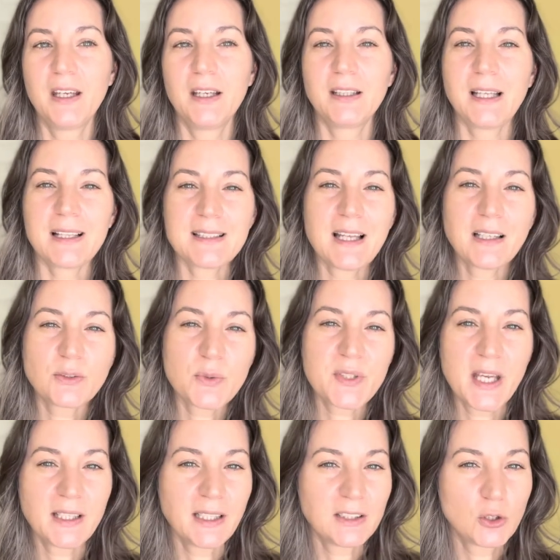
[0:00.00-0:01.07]
That's not to
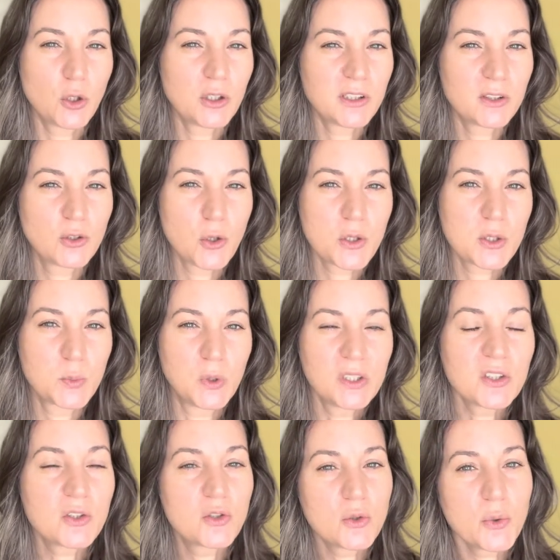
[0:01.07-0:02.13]
say that those
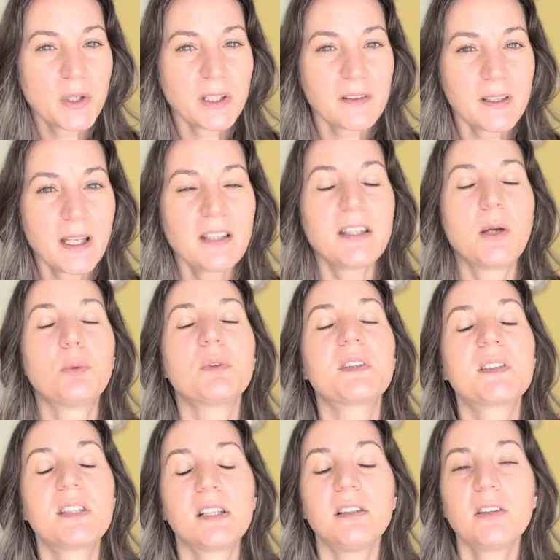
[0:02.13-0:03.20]
won't do anything, they will
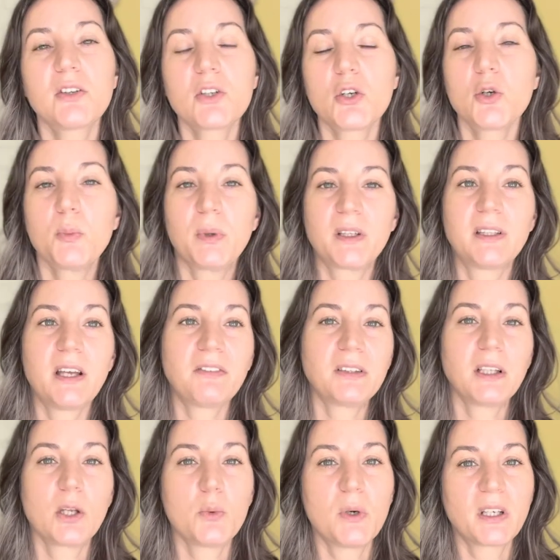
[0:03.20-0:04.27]
still do, but
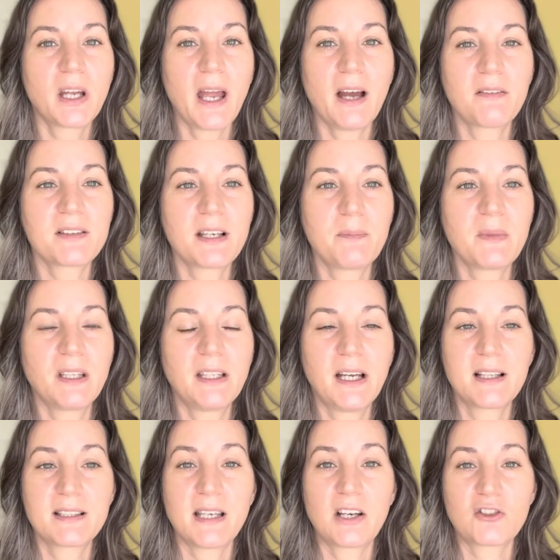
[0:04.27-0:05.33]
definitely you want to have something
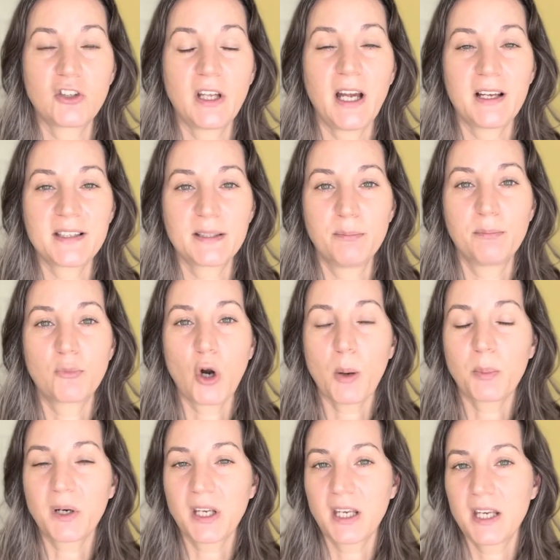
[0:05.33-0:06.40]
that's actually has some
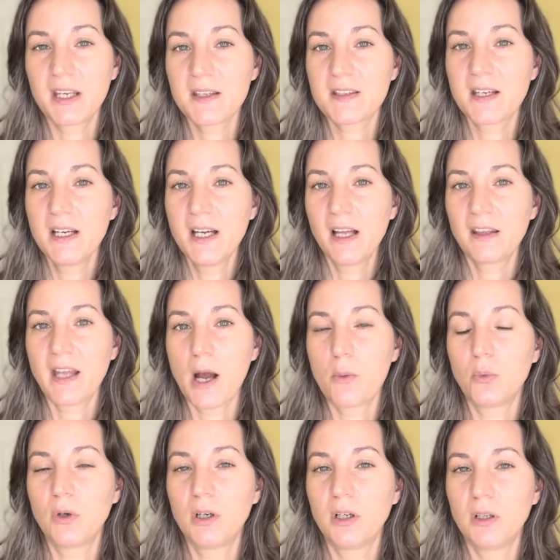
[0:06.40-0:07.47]
properties that
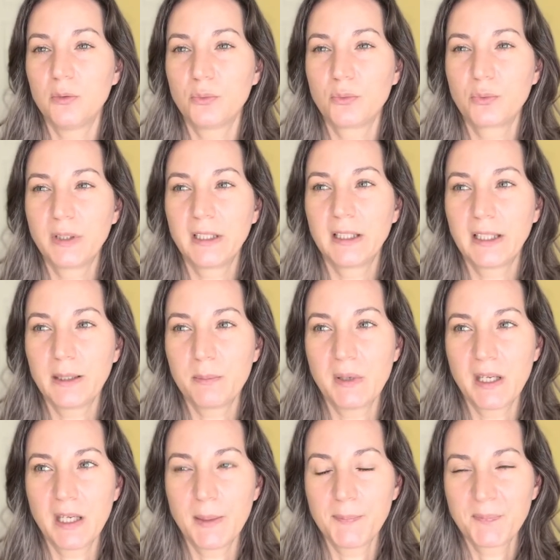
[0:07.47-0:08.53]
will really
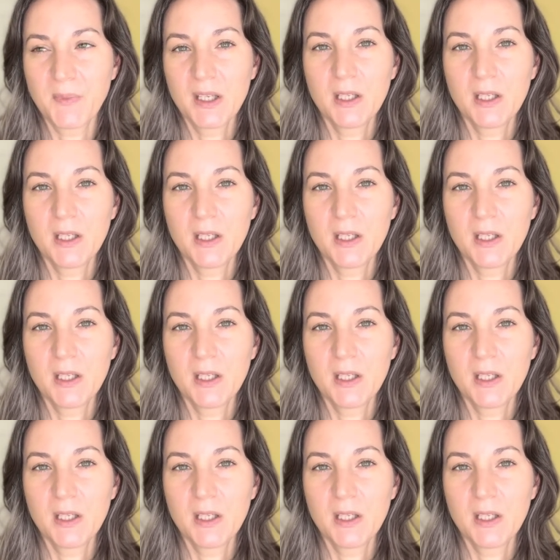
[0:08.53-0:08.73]
be